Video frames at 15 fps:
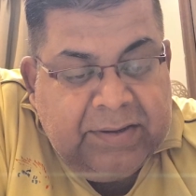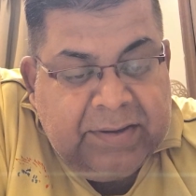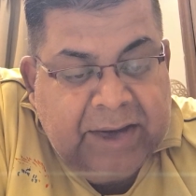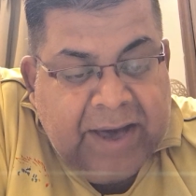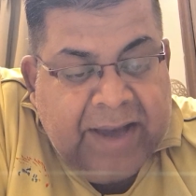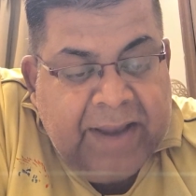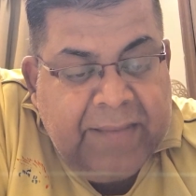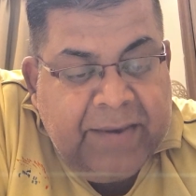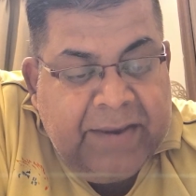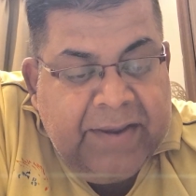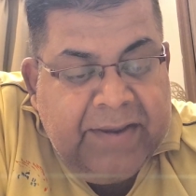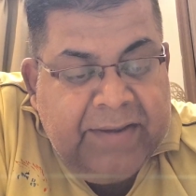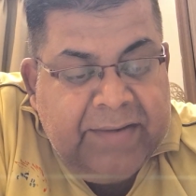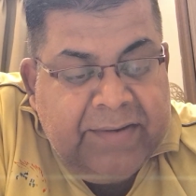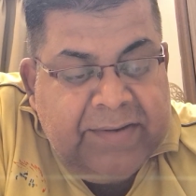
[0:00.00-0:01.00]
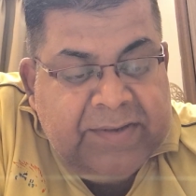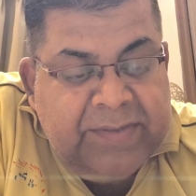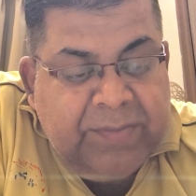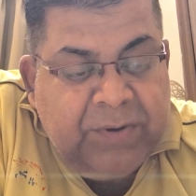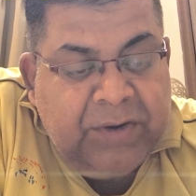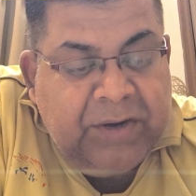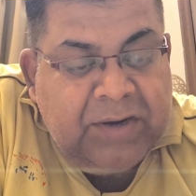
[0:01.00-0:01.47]
RMI is a
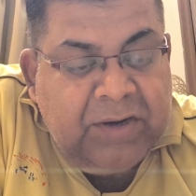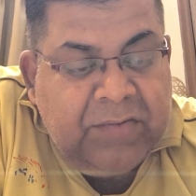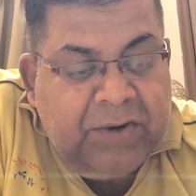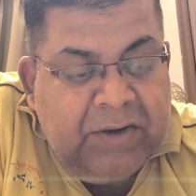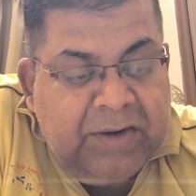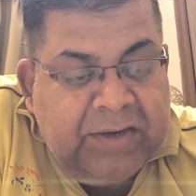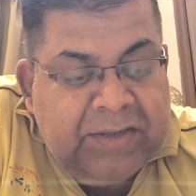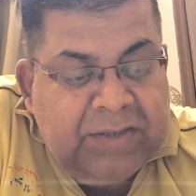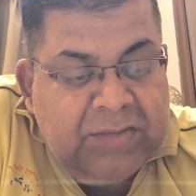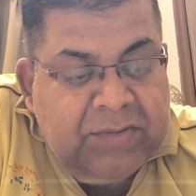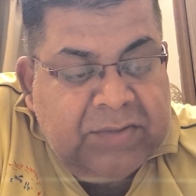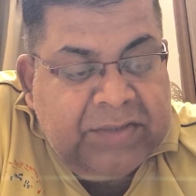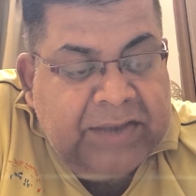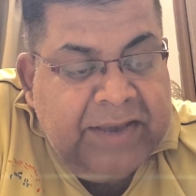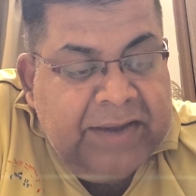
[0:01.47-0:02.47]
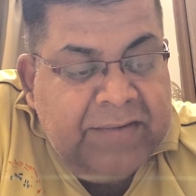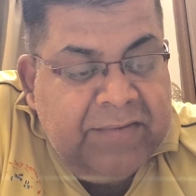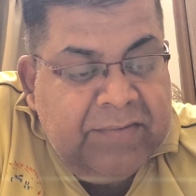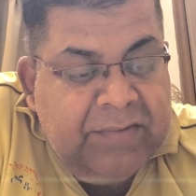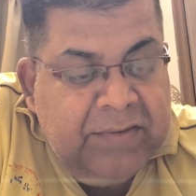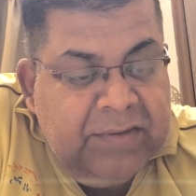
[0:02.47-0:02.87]
product of ultrasound scan